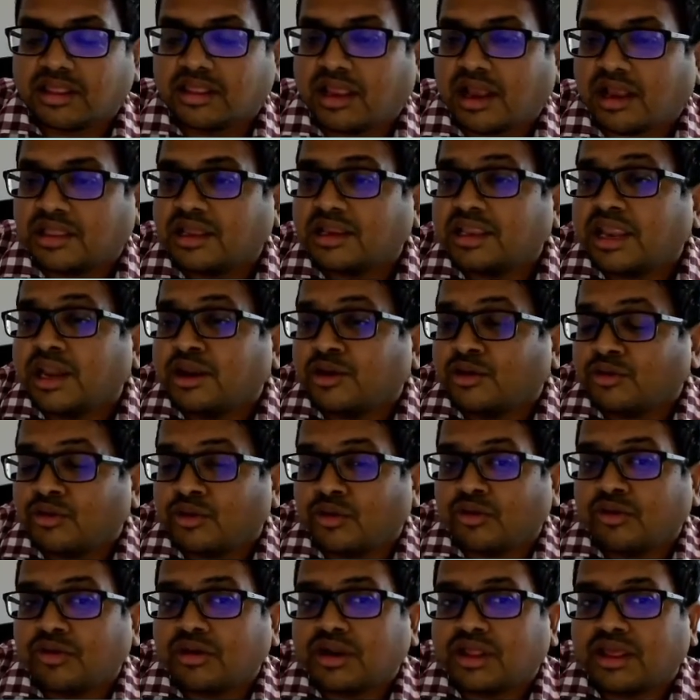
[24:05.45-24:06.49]
The other thing to
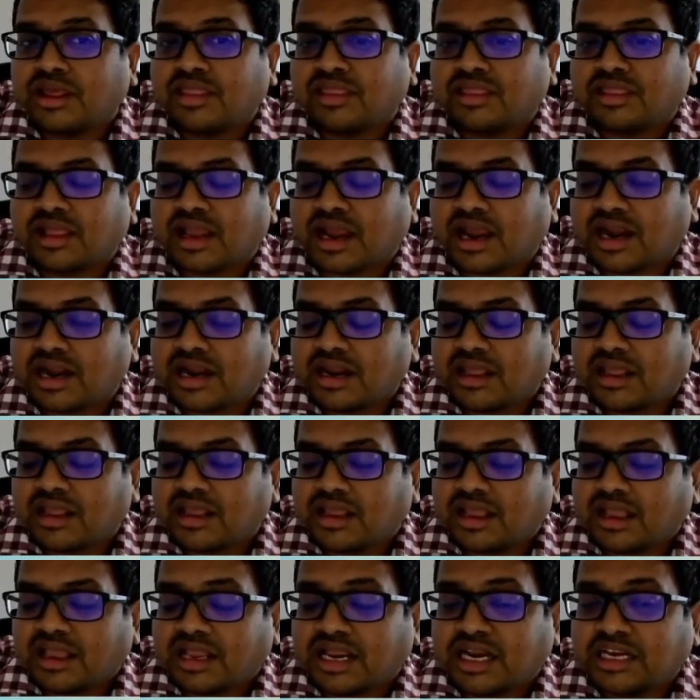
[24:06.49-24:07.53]
note is that
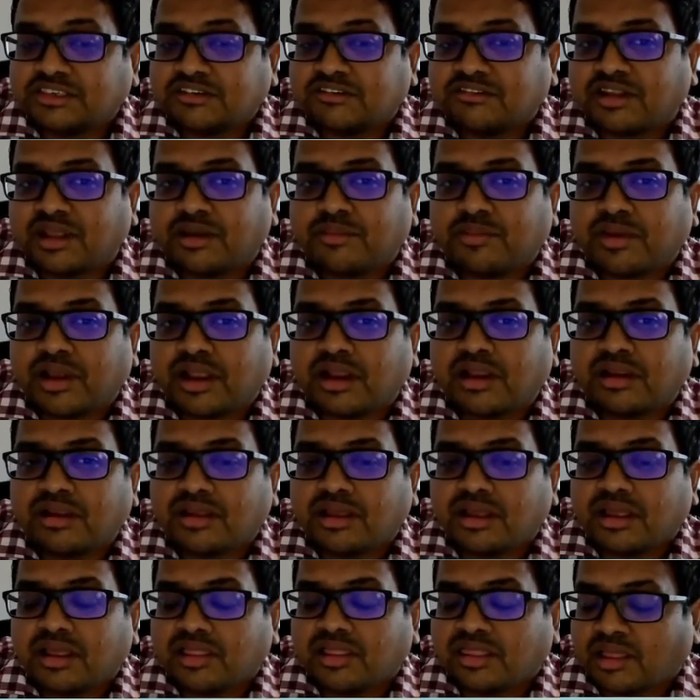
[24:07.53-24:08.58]
Redshift
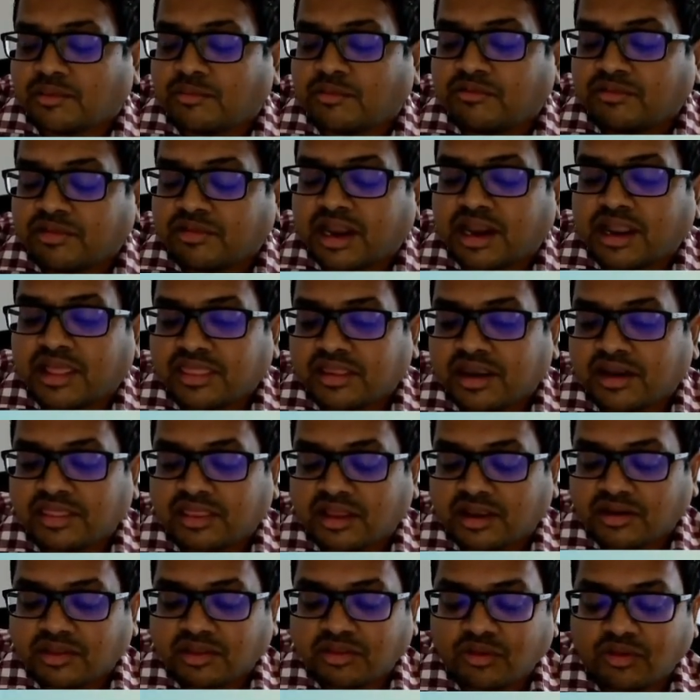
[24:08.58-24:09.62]
ML, some of the
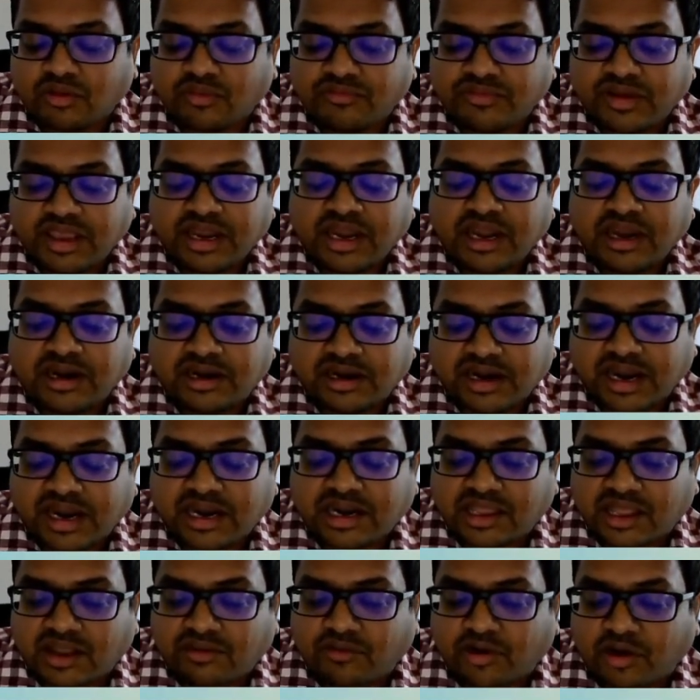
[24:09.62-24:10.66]
datasets are so varied,
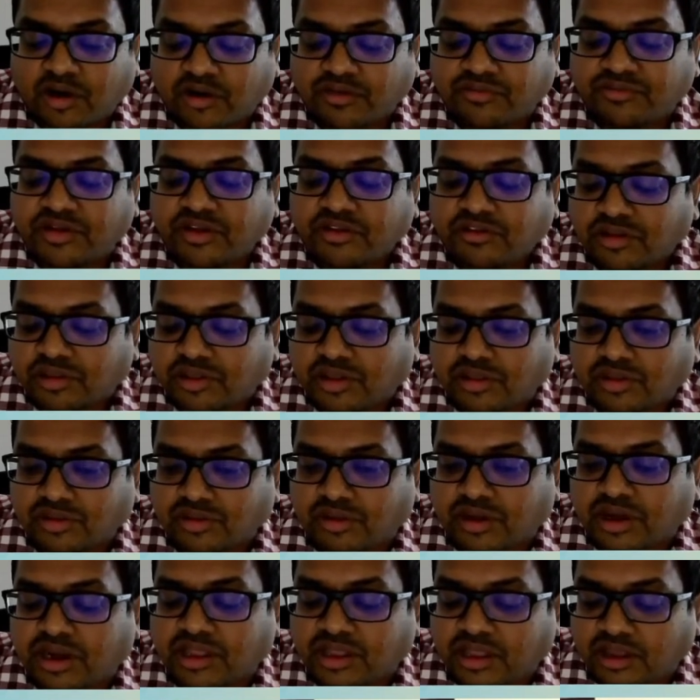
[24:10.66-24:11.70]
right? They have a lot of features or
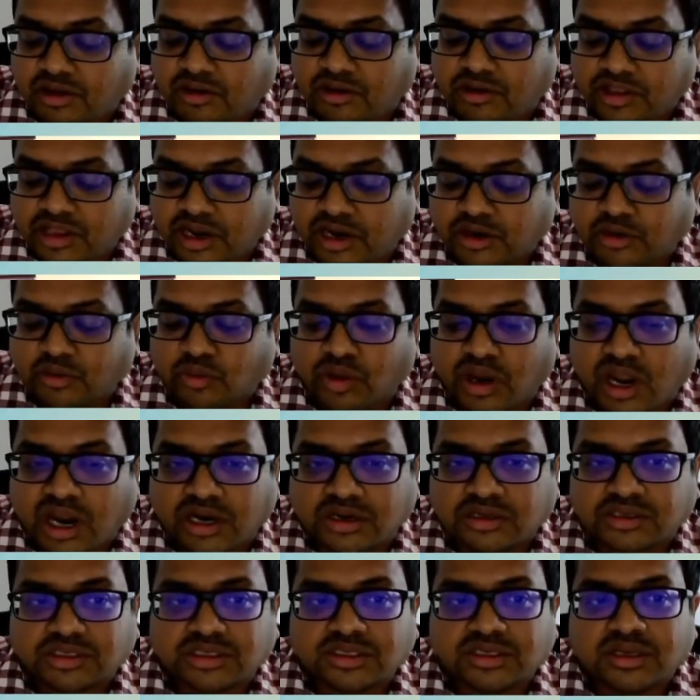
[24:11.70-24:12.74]
so on, or they are too
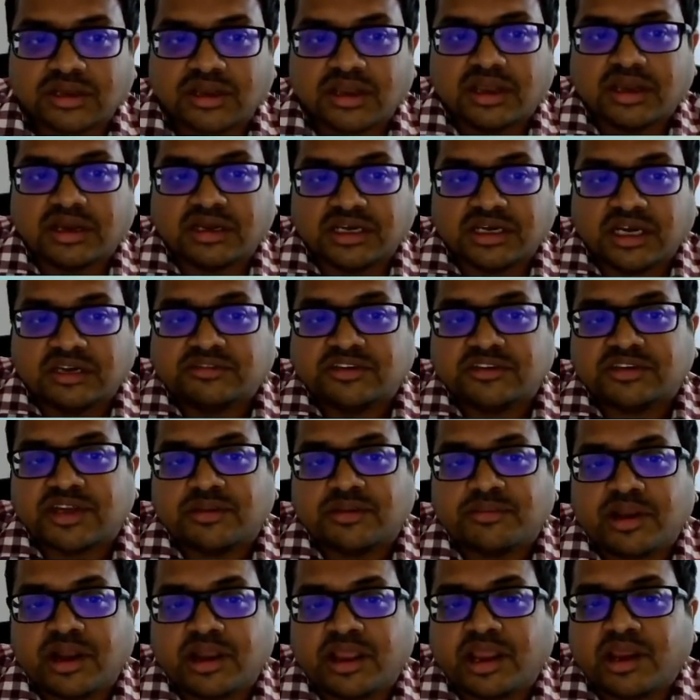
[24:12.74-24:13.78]
large. Redshift
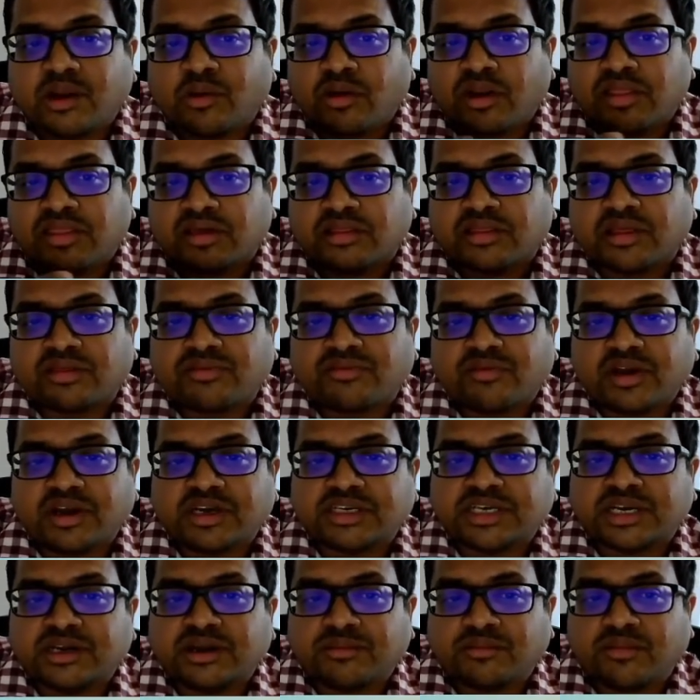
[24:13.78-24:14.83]
ML can only
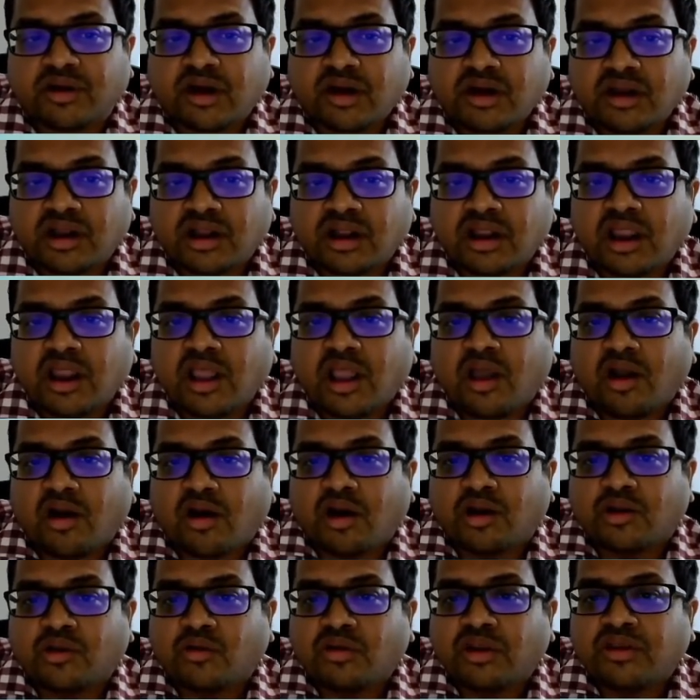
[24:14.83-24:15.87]
successfully train a model
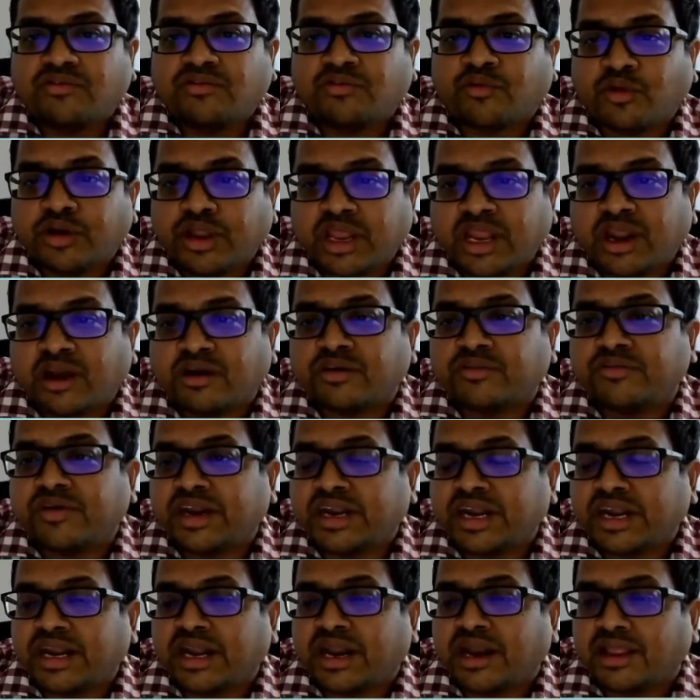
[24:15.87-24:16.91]
on only 14 out
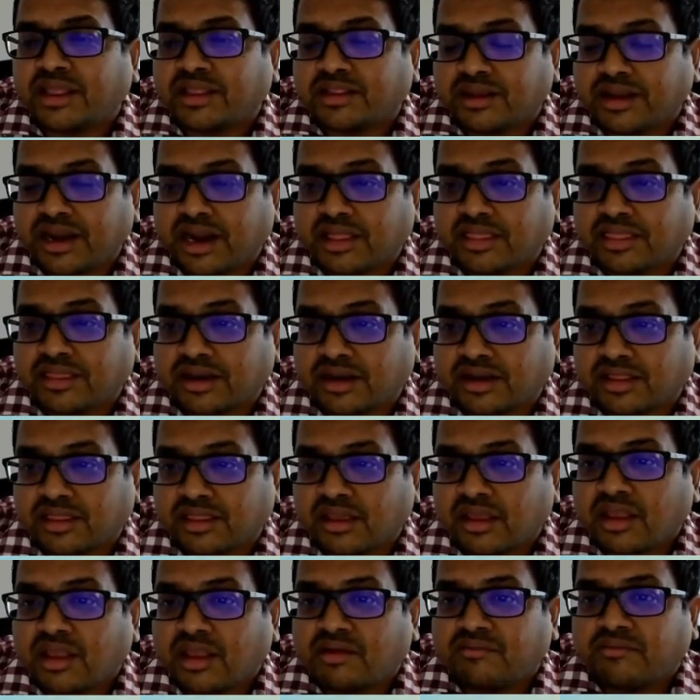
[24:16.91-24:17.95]
of 18
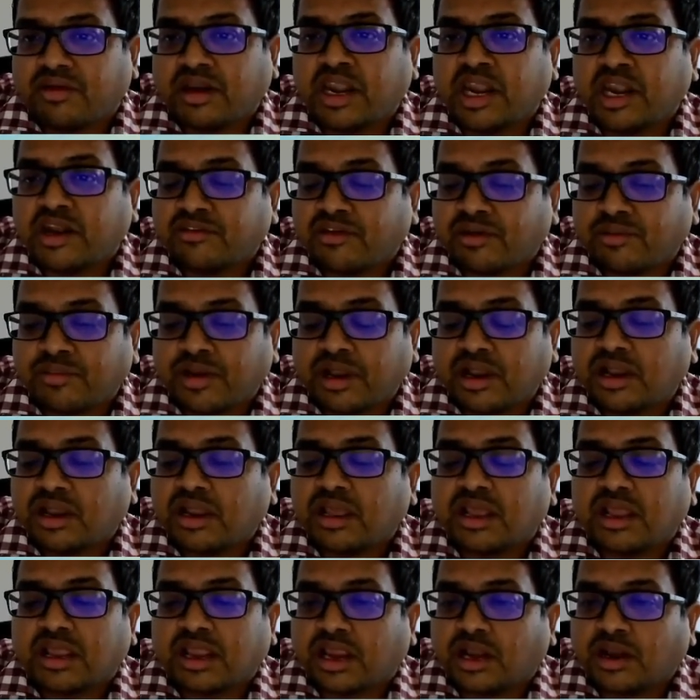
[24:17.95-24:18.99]
datasets, where
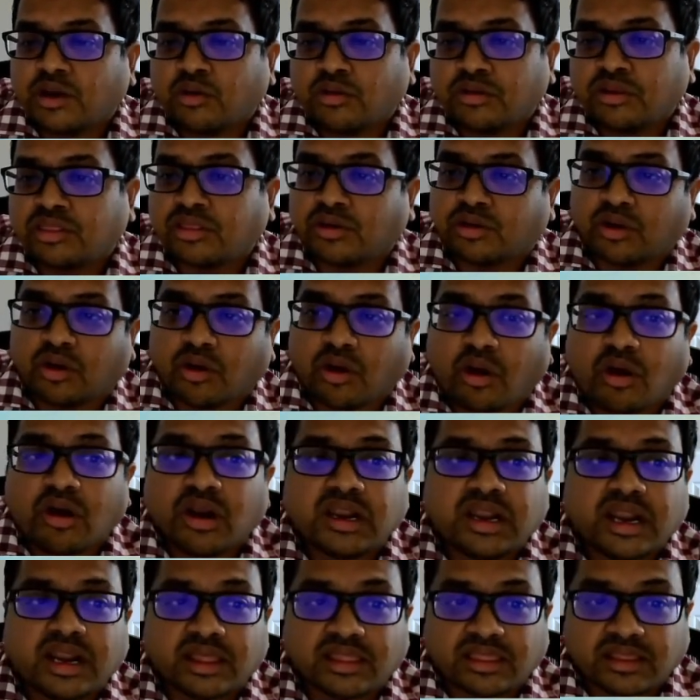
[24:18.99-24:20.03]
HeatWave can do this on
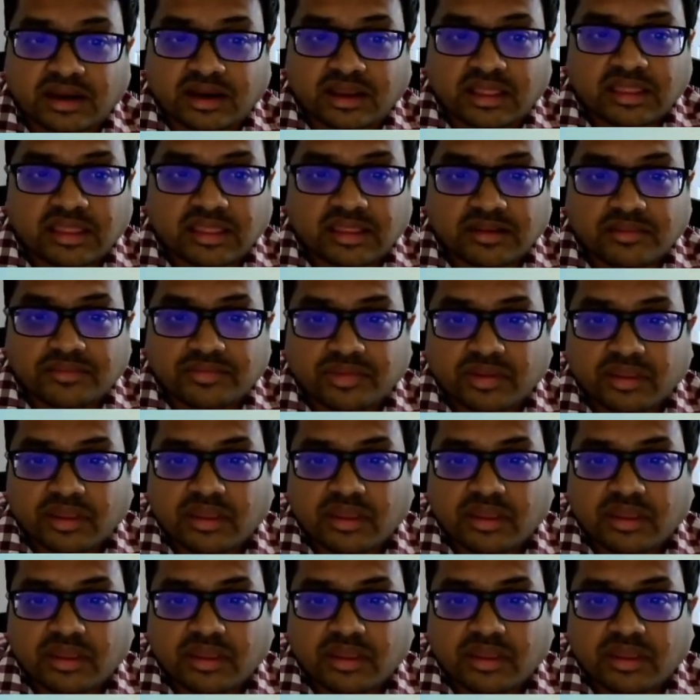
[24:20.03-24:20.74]
all datasets.